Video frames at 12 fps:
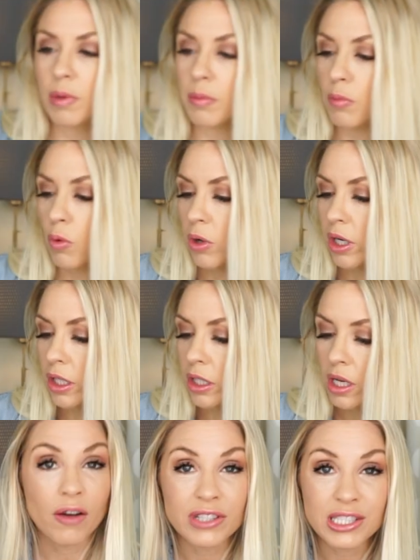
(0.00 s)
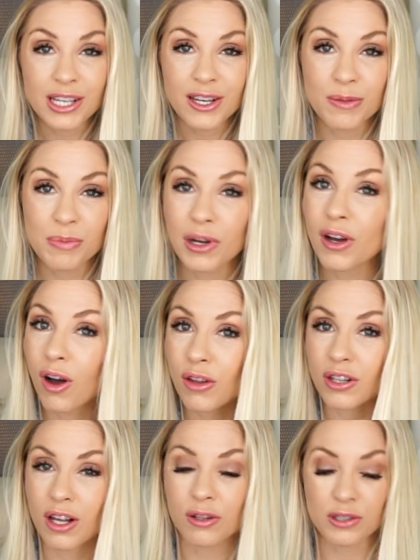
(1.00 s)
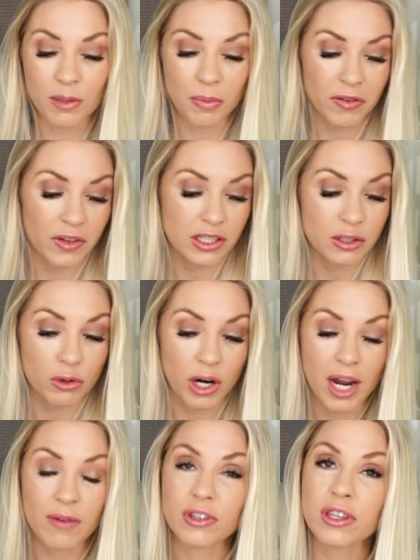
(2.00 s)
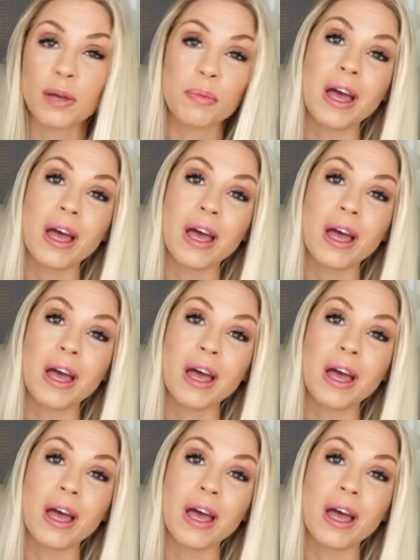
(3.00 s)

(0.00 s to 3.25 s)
bit more. Obviously I can put all the colors on my face and try everything,